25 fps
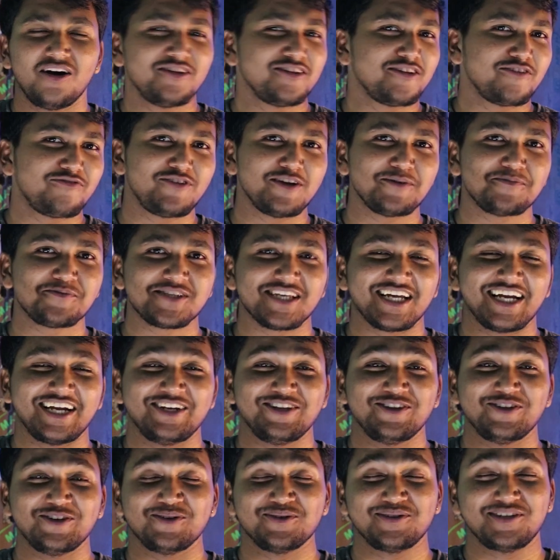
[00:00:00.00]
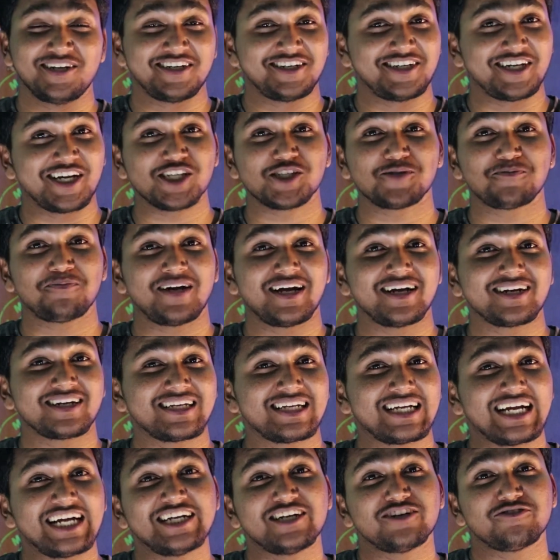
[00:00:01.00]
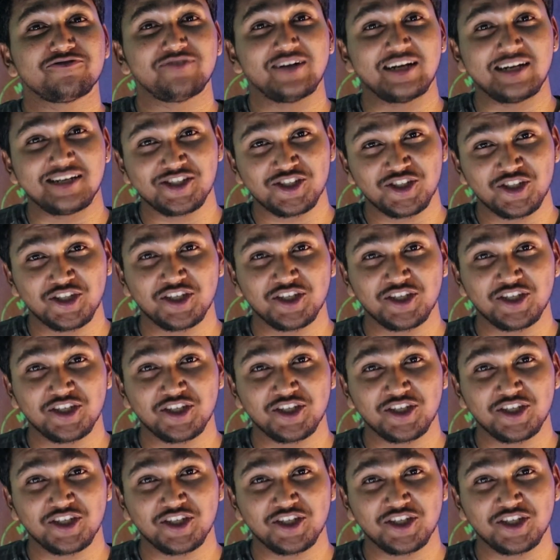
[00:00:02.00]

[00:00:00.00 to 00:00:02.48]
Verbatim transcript: On the flip side though, the touchpad kinda felt